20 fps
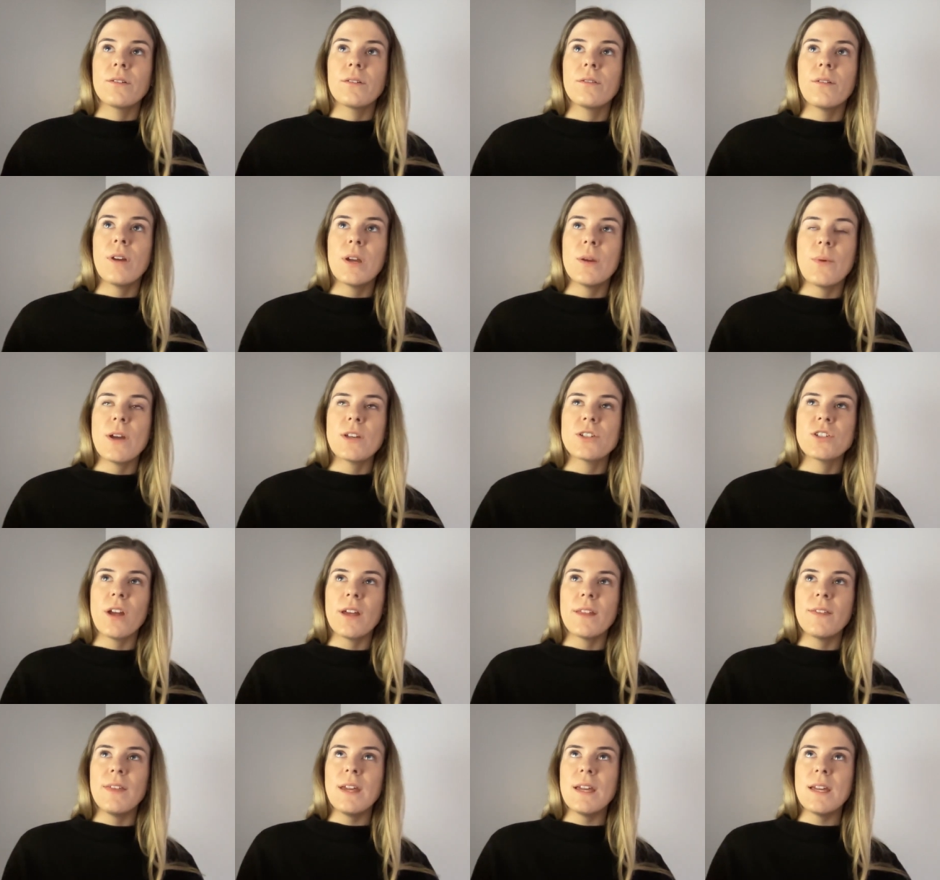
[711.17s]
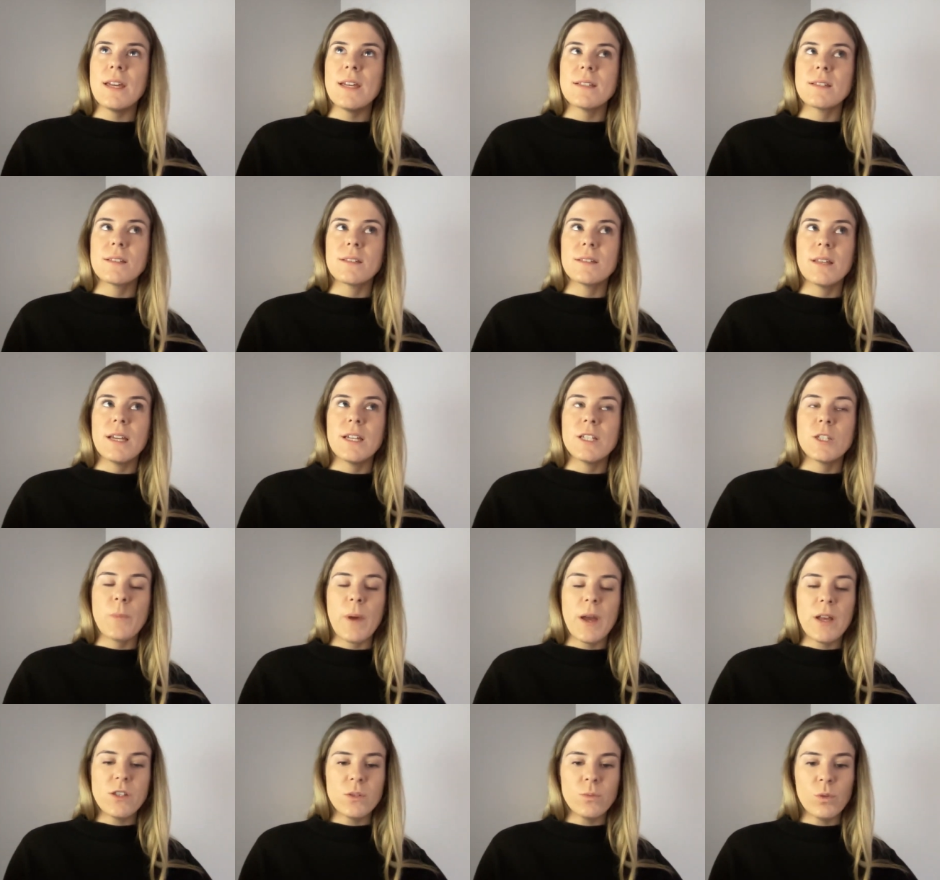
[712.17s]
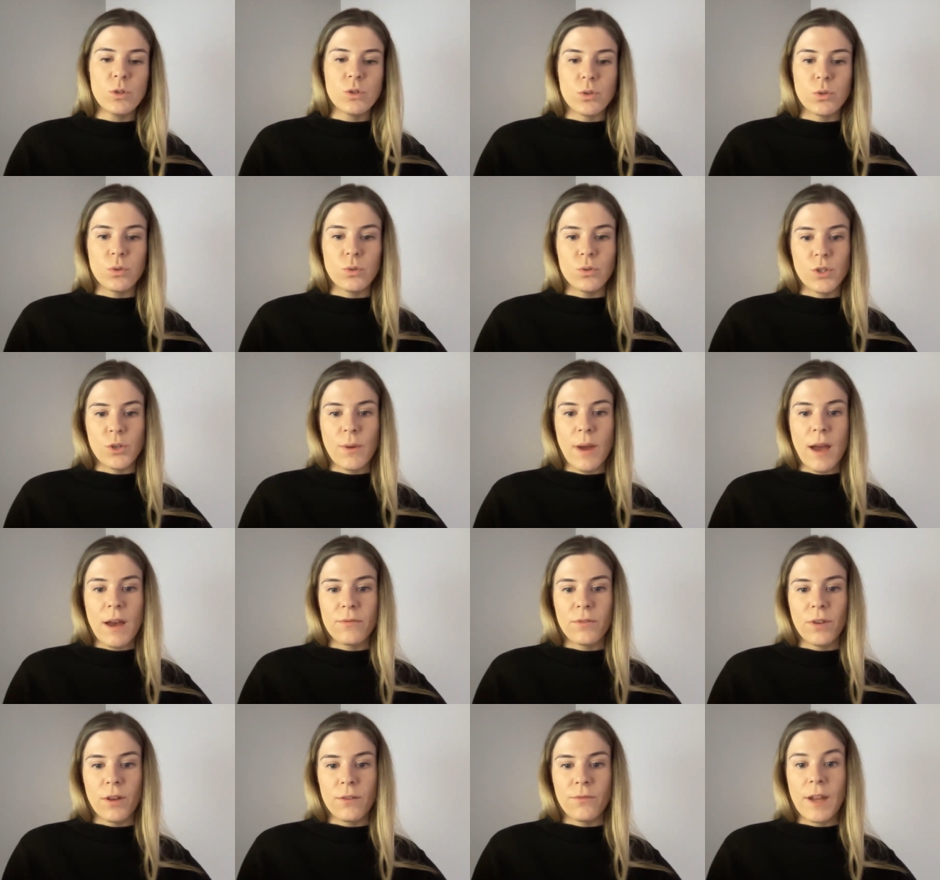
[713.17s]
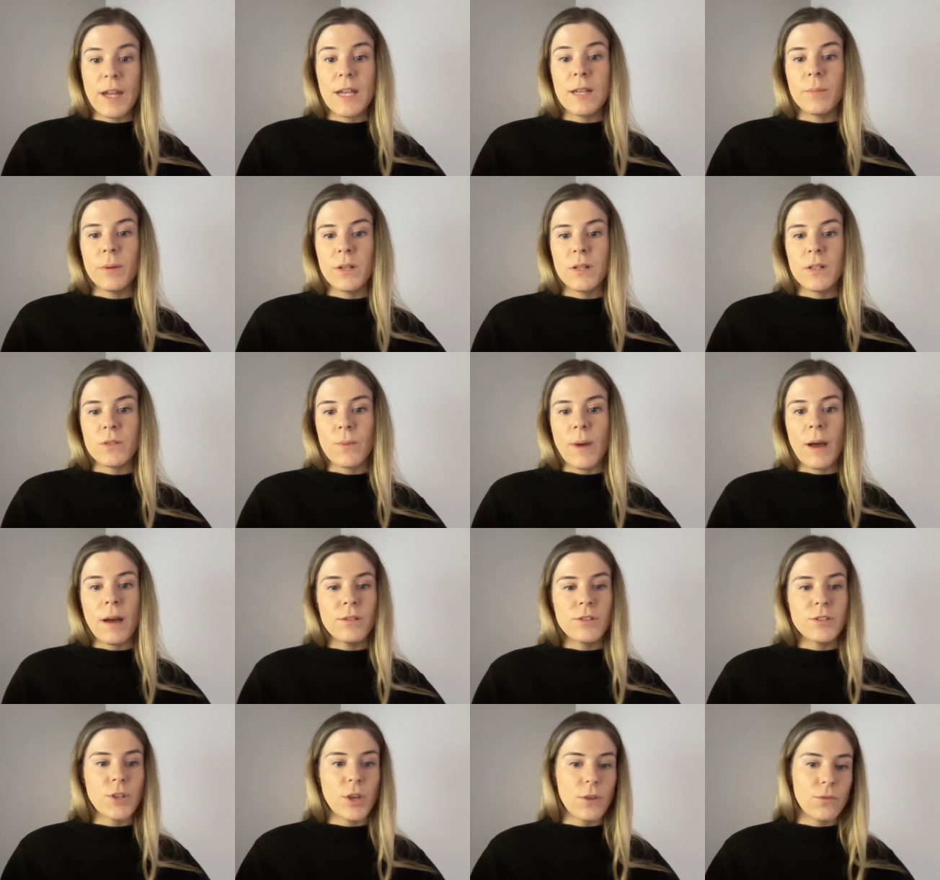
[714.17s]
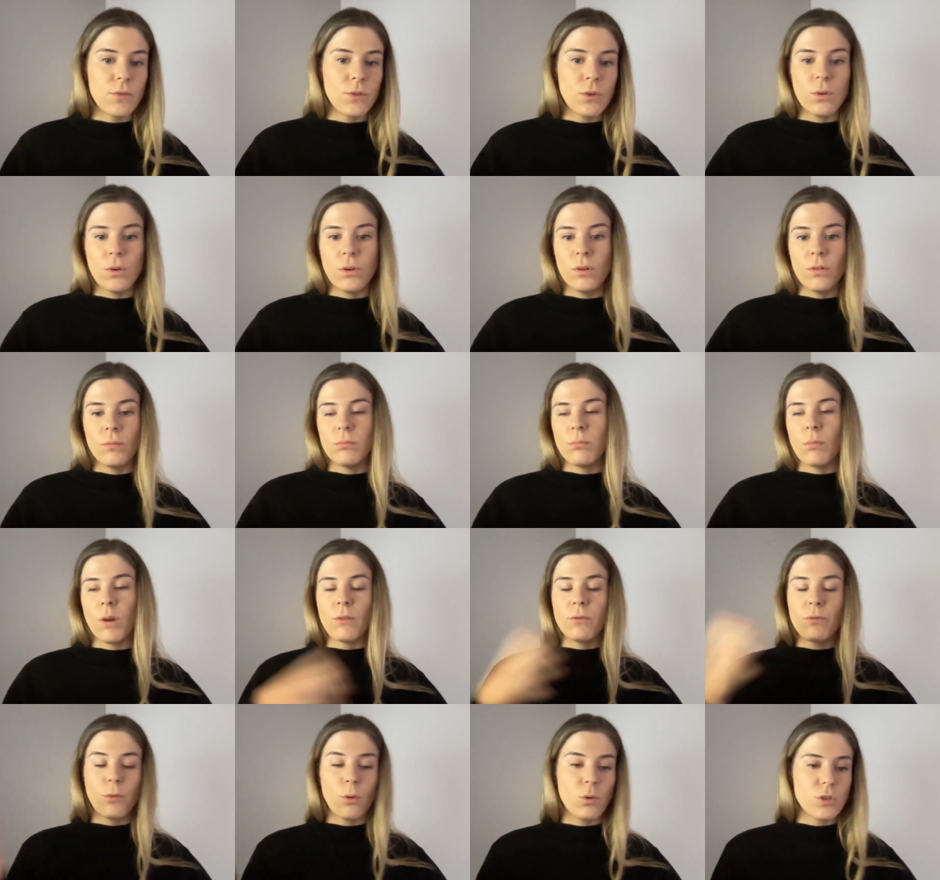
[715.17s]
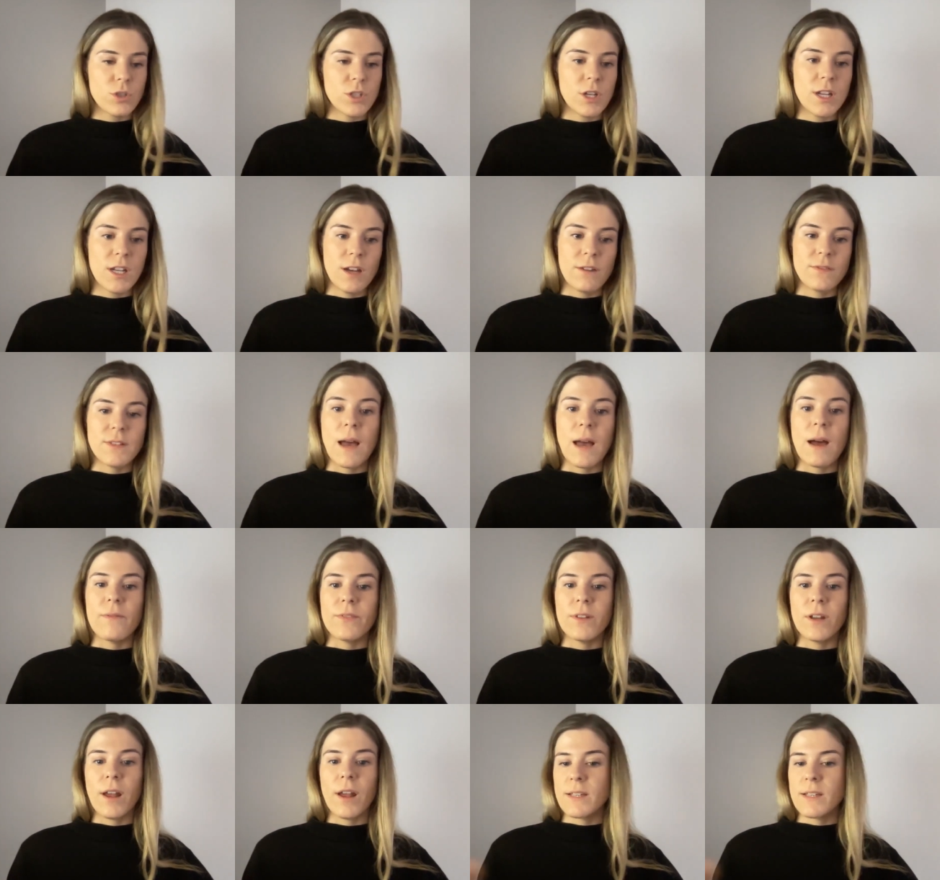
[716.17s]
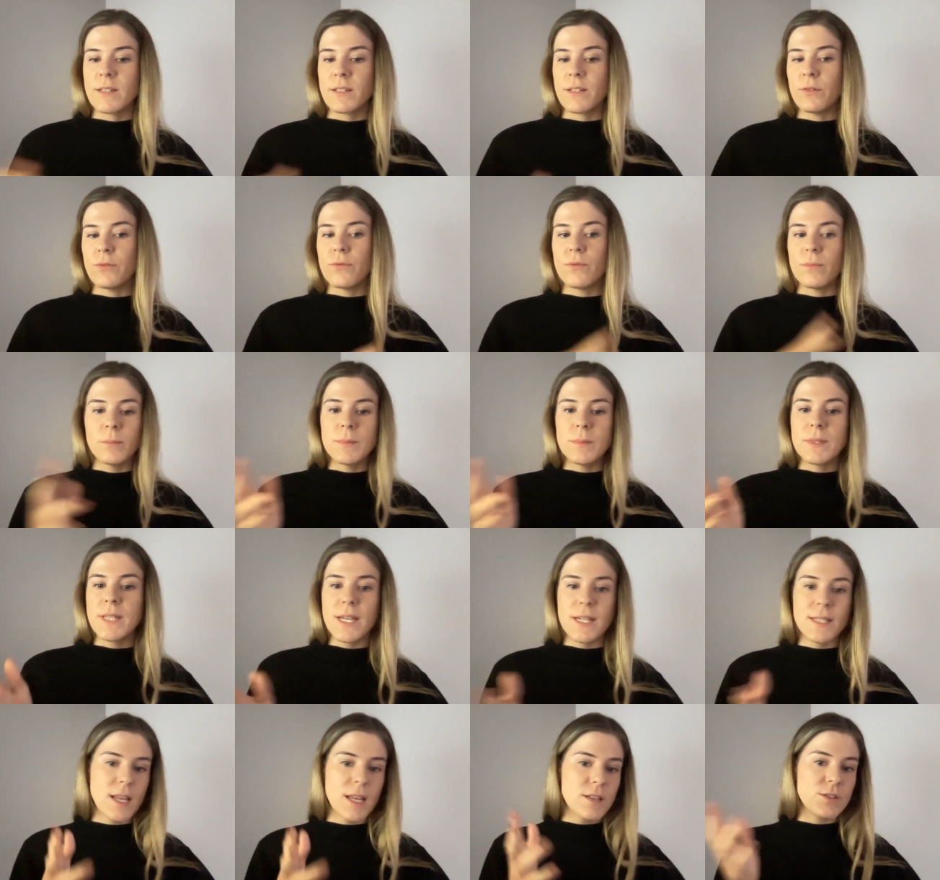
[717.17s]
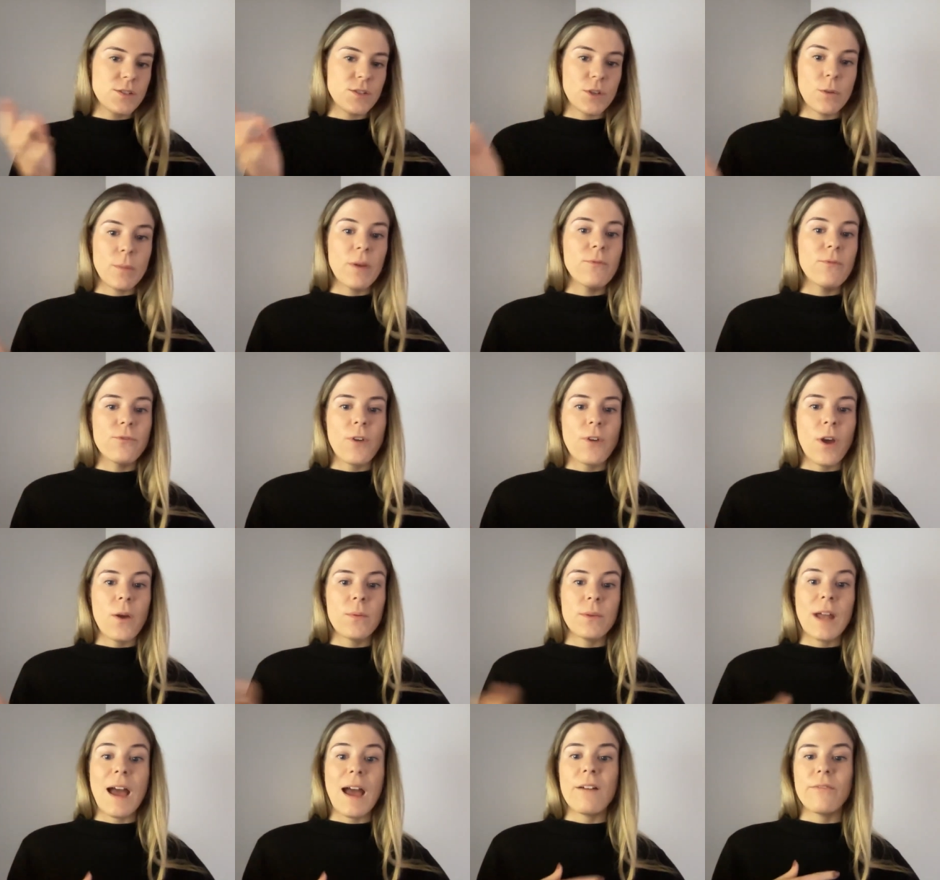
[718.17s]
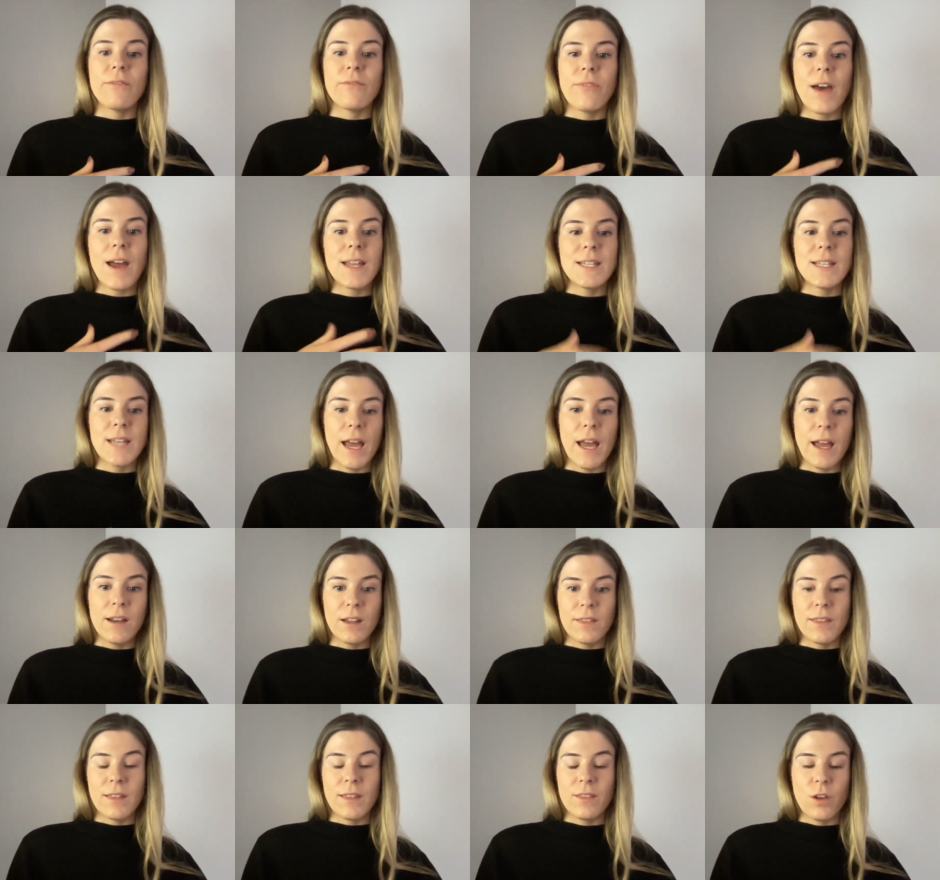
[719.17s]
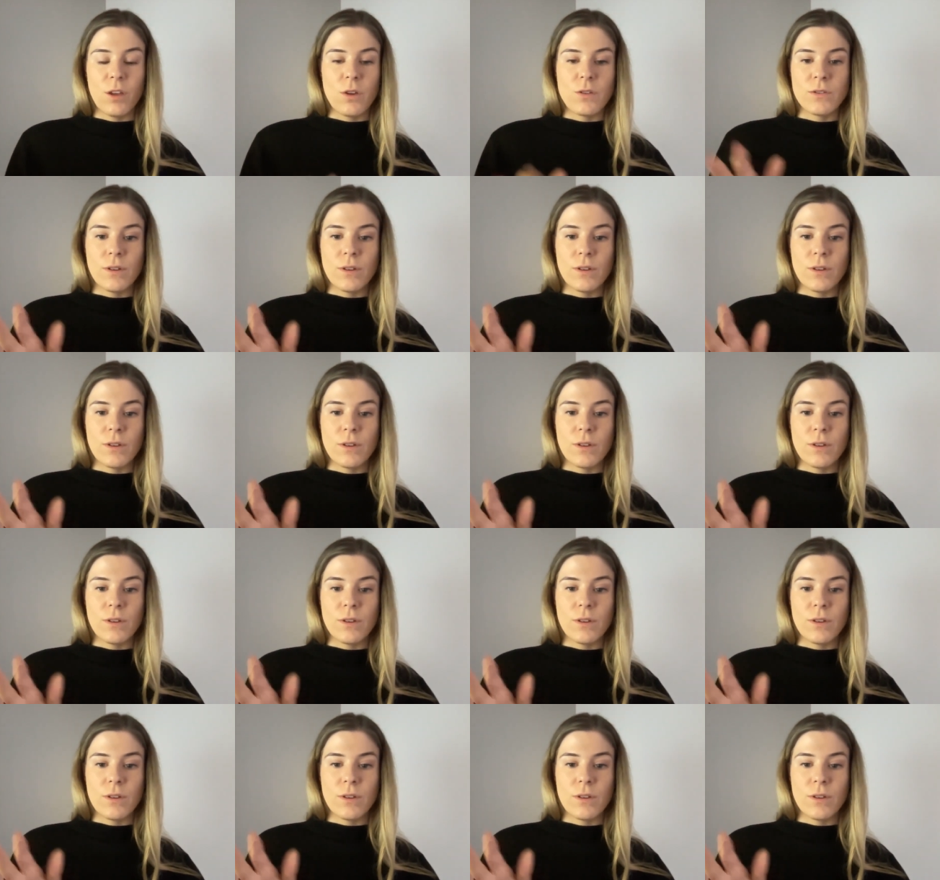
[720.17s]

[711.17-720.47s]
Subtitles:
great question. I think it depends on what tools you have available as well. So if you're fortunate enough to have the likes of 6sense, ZoomInfo, and have that intent, I think those